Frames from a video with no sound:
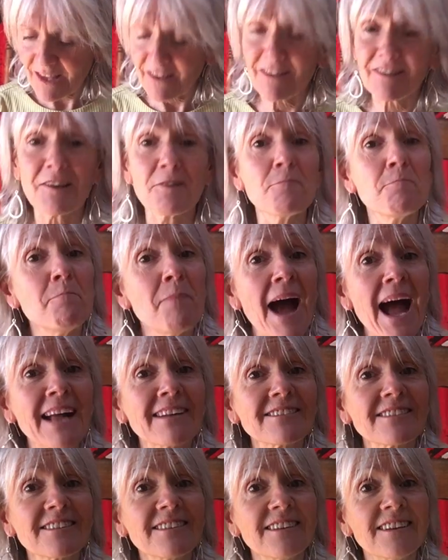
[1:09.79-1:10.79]
So,
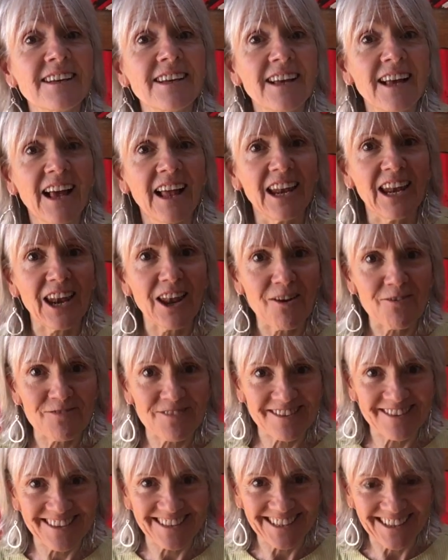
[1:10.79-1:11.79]
Bat
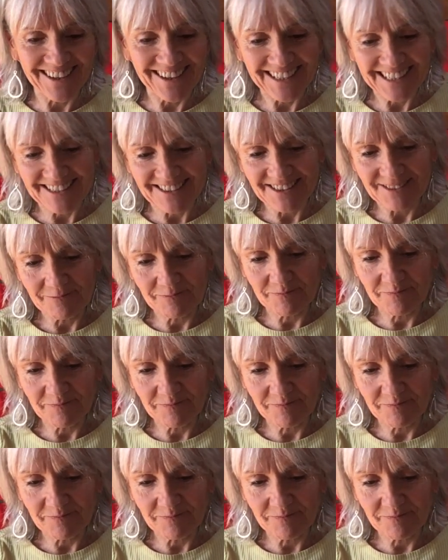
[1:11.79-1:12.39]
loves the night.